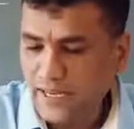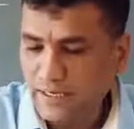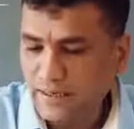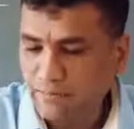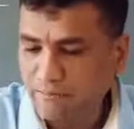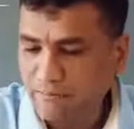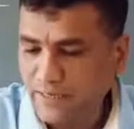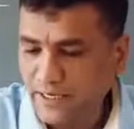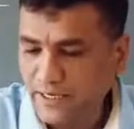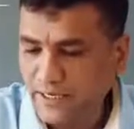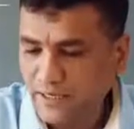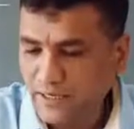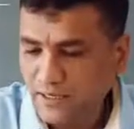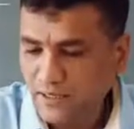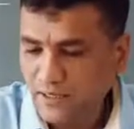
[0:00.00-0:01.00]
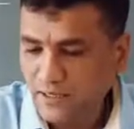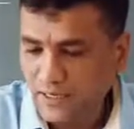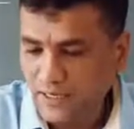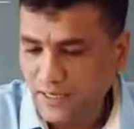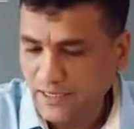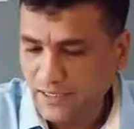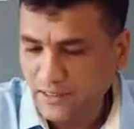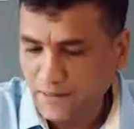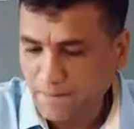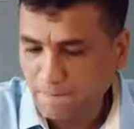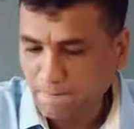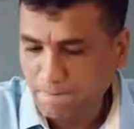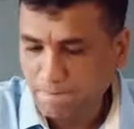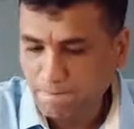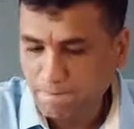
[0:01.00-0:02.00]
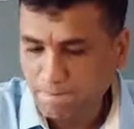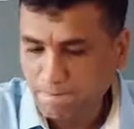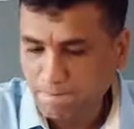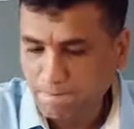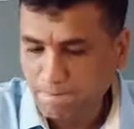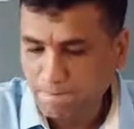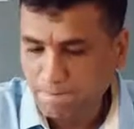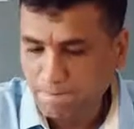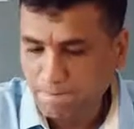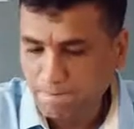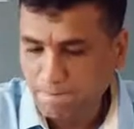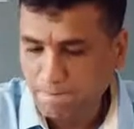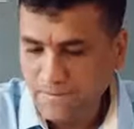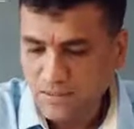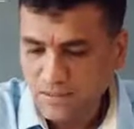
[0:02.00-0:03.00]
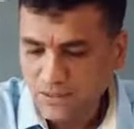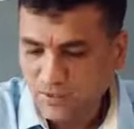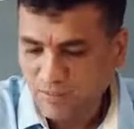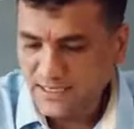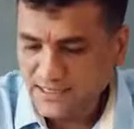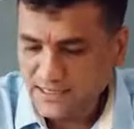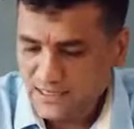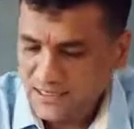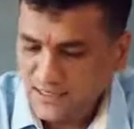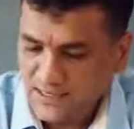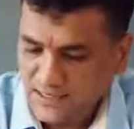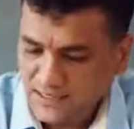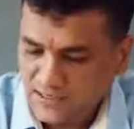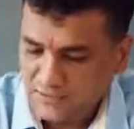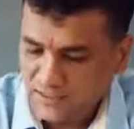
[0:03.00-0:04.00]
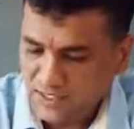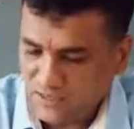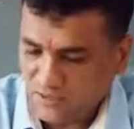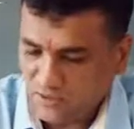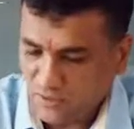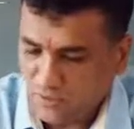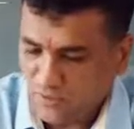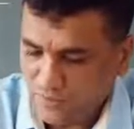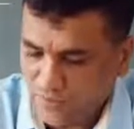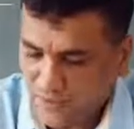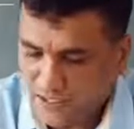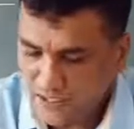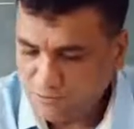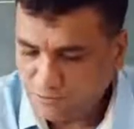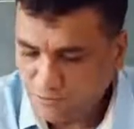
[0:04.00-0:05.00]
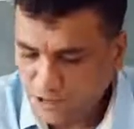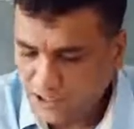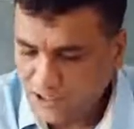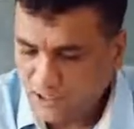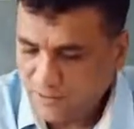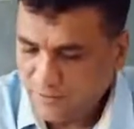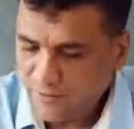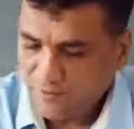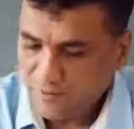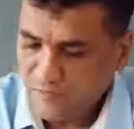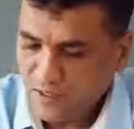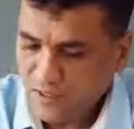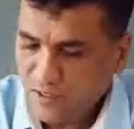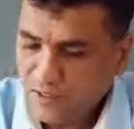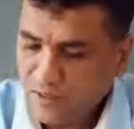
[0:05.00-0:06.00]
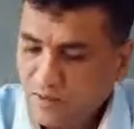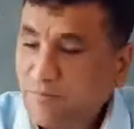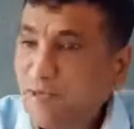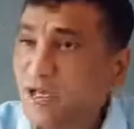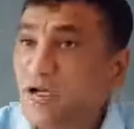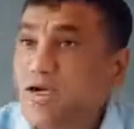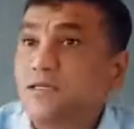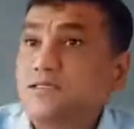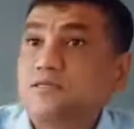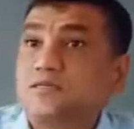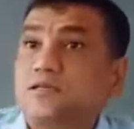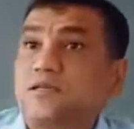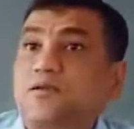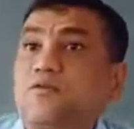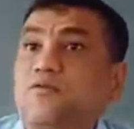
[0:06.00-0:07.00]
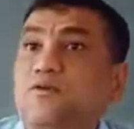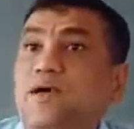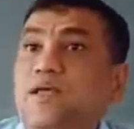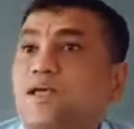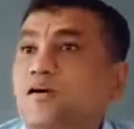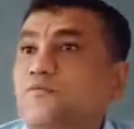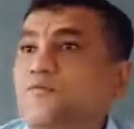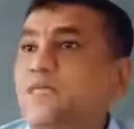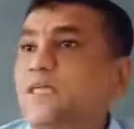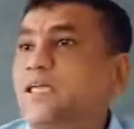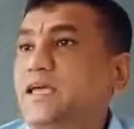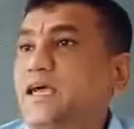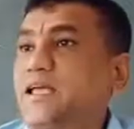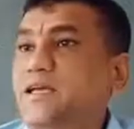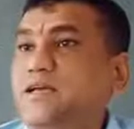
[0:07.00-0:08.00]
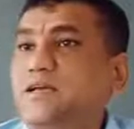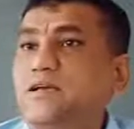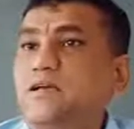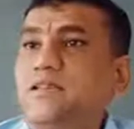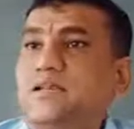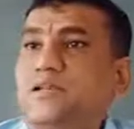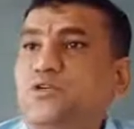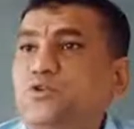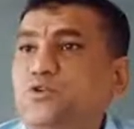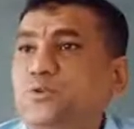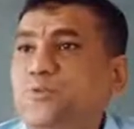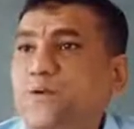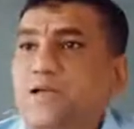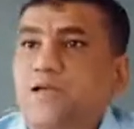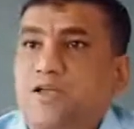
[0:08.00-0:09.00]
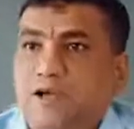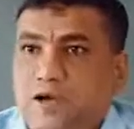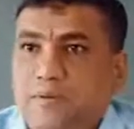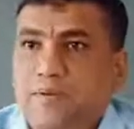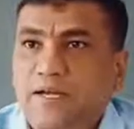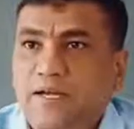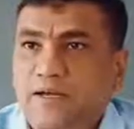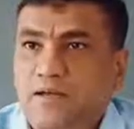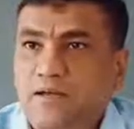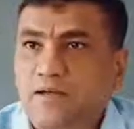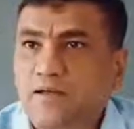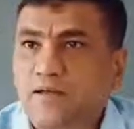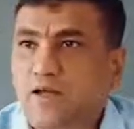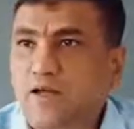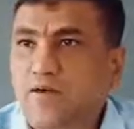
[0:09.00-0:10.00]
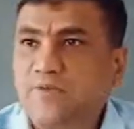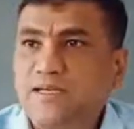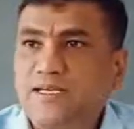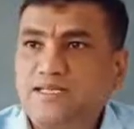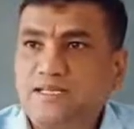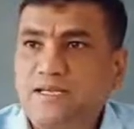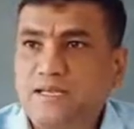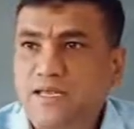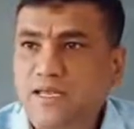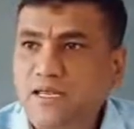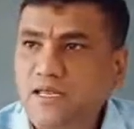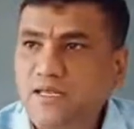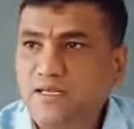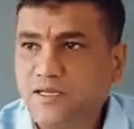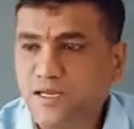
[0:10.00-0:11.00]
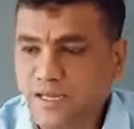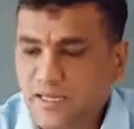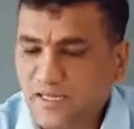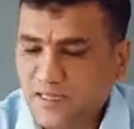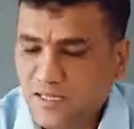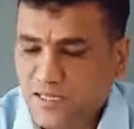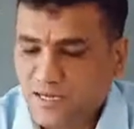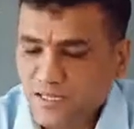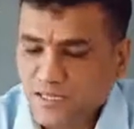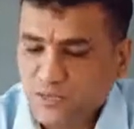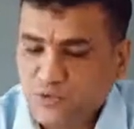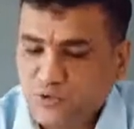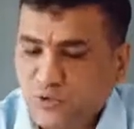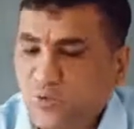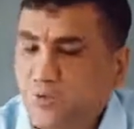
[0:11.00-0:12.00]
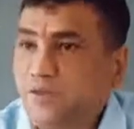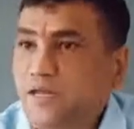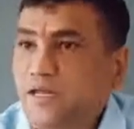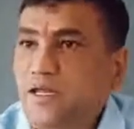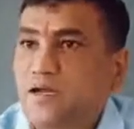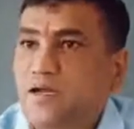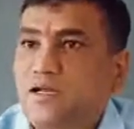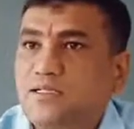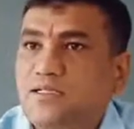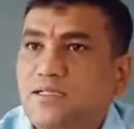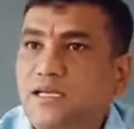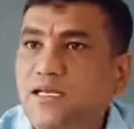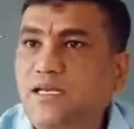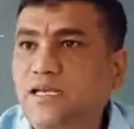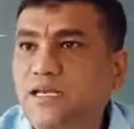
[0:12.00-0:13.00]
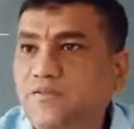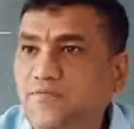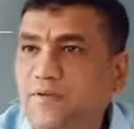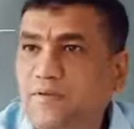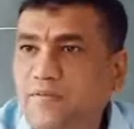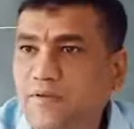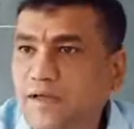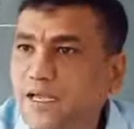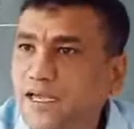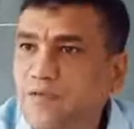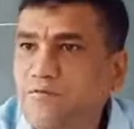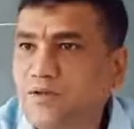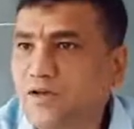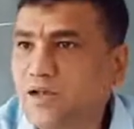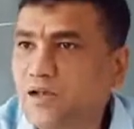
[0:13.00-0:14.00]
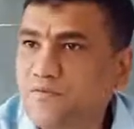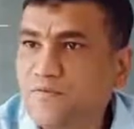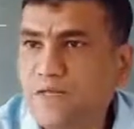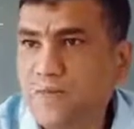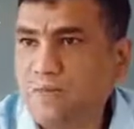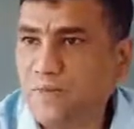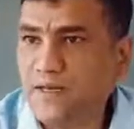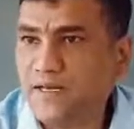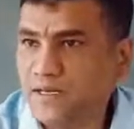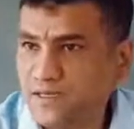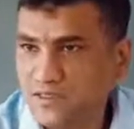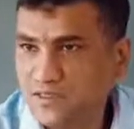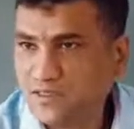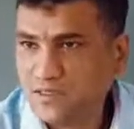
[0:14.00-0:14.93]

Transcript: B, I. So based on this we can go with the option because one of the character that should be dominant, obviously either it should be originated from any one of the parents.